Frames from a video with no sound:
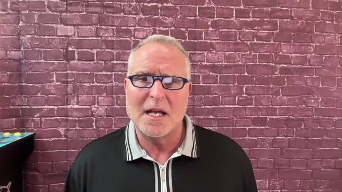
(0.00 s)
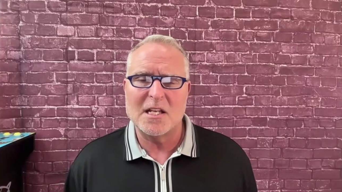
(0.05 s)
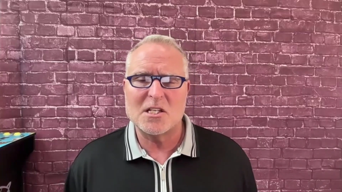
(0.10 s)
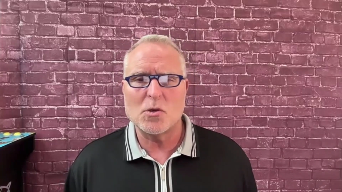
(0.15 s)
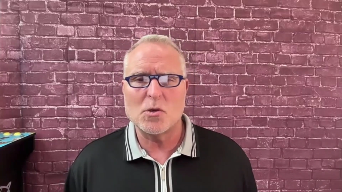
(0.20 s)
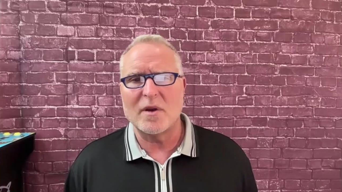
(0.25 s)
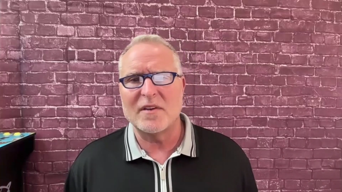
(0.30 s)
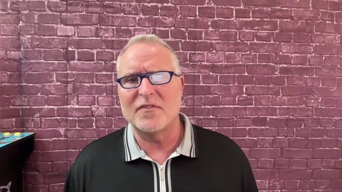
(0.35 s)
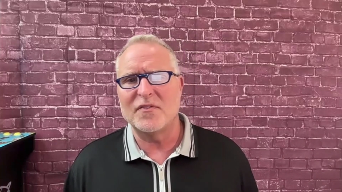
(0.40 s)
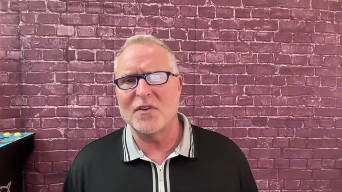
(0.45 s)
And
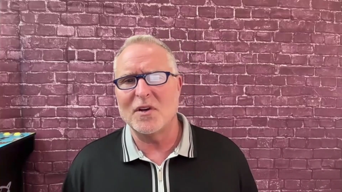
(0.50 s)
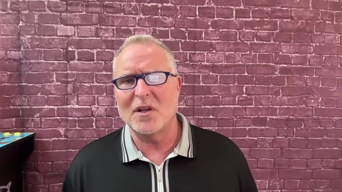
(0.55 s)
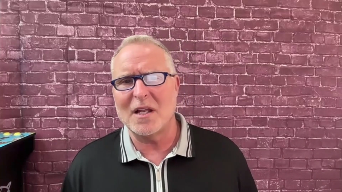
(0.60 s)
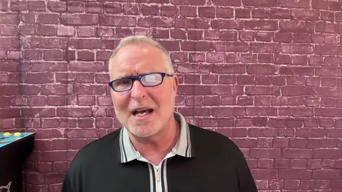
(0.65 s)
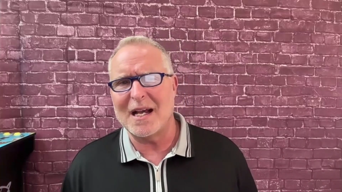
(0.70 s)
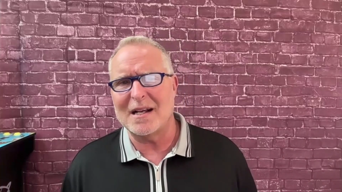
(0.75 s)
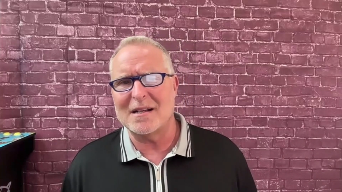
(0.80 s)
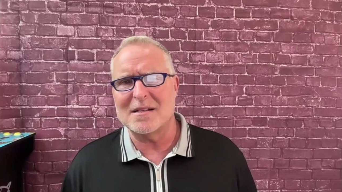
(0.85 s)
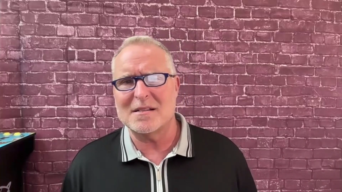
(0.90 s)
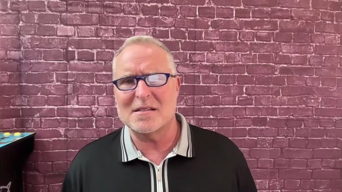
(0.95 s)
so we feel
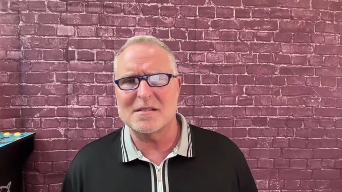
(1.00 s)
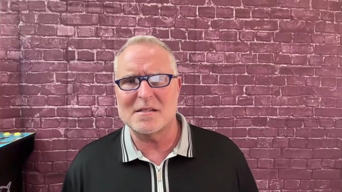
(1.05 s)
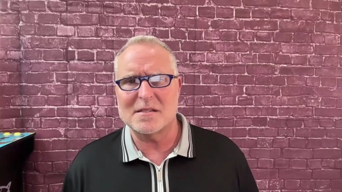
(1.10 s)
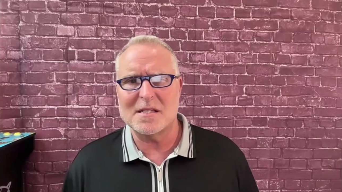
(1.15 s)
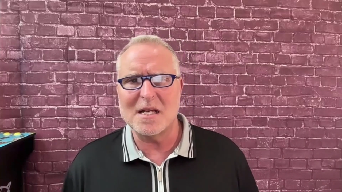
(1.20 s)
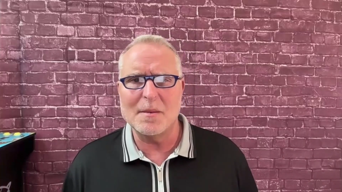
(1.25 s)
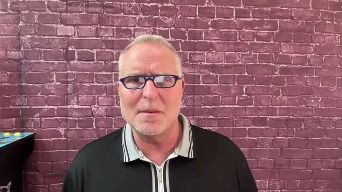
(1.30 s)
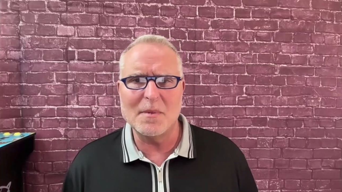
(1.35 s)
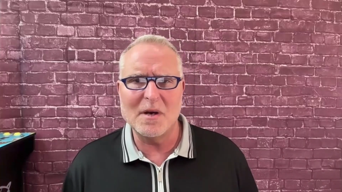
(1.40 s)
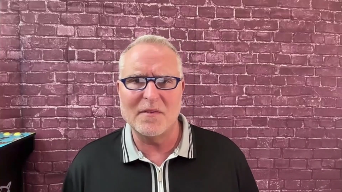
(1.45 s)
like
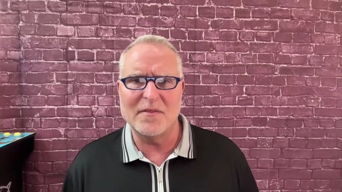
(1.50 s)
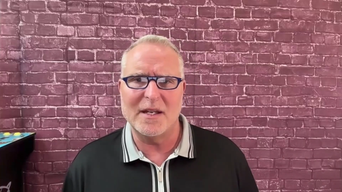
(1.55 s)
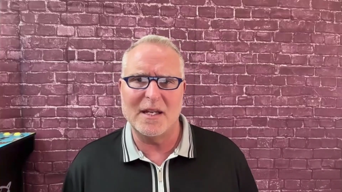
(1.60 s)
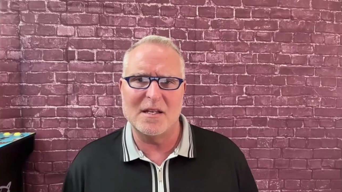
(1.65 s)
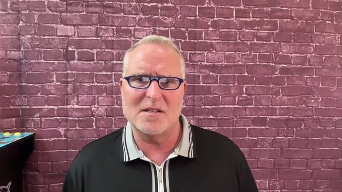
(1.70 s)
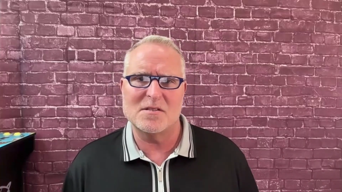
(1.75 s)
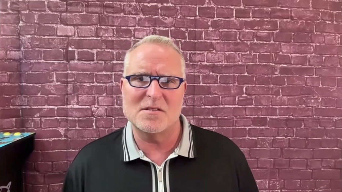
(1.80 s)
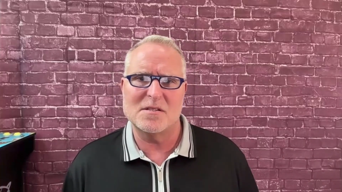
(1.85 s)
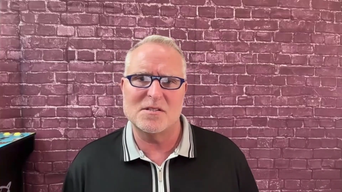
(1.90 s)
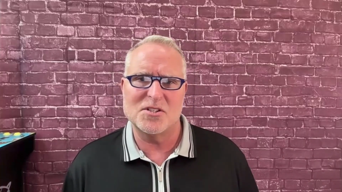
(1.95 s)
some of it
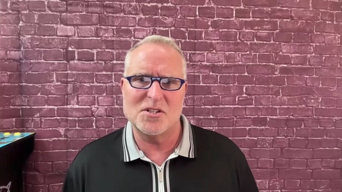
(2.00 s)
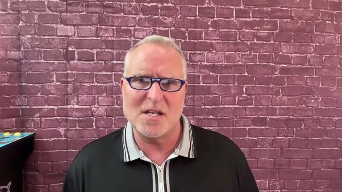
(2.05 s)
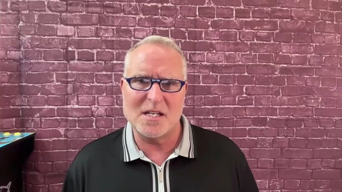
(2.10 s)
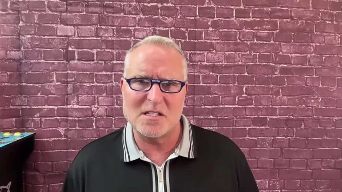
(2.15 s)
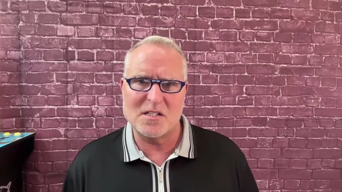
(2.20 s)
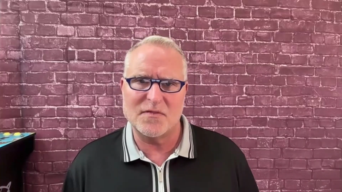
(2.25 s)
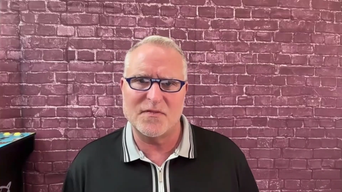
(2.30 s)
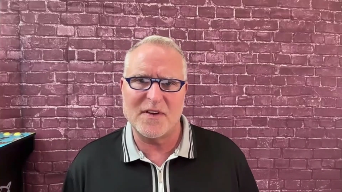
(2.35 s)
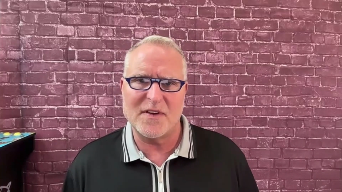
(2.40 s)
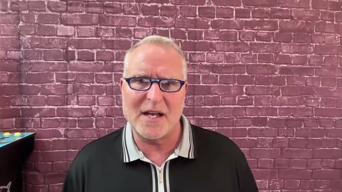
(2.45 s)
is
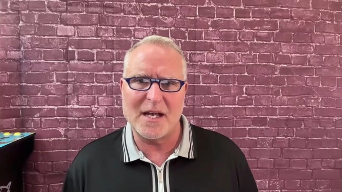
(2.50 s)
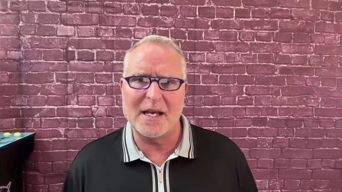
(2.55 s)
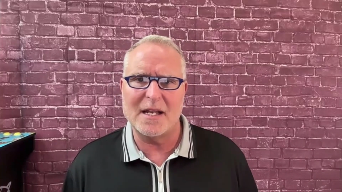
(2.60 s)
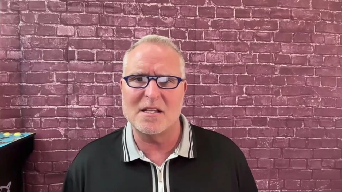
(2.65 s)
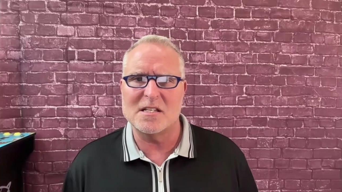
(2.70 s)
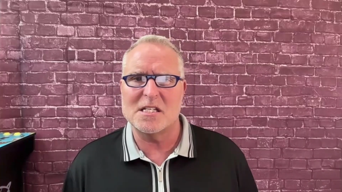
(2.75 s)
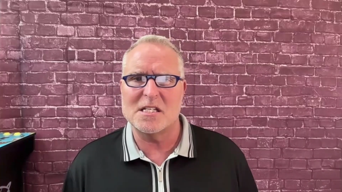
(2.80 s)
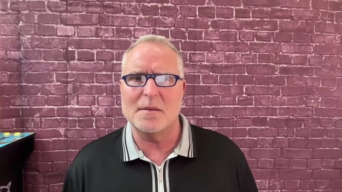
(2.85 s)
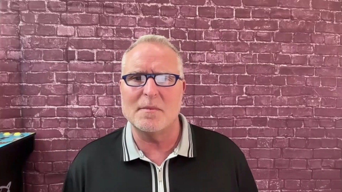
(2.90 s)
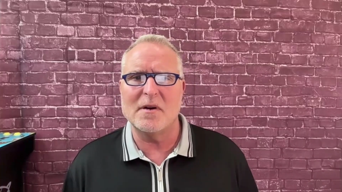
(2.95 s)
justified
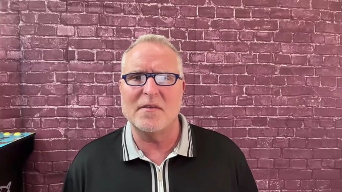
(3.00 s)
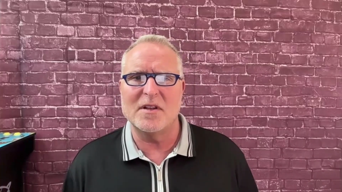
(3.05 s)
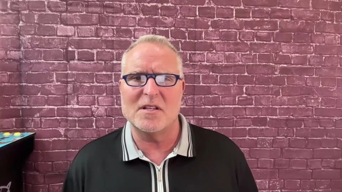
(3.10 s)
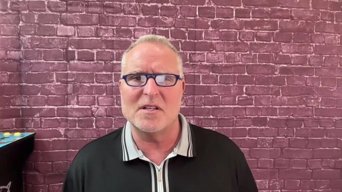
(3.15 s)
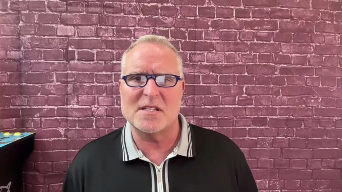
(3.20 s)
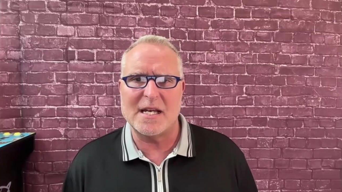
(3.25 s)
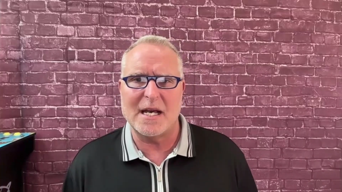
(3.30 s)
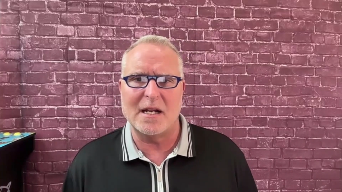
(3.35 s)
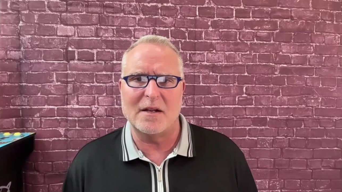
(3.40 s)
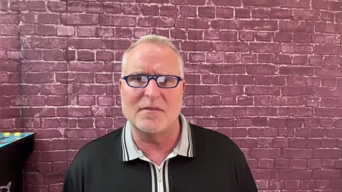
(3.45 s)
and some of it's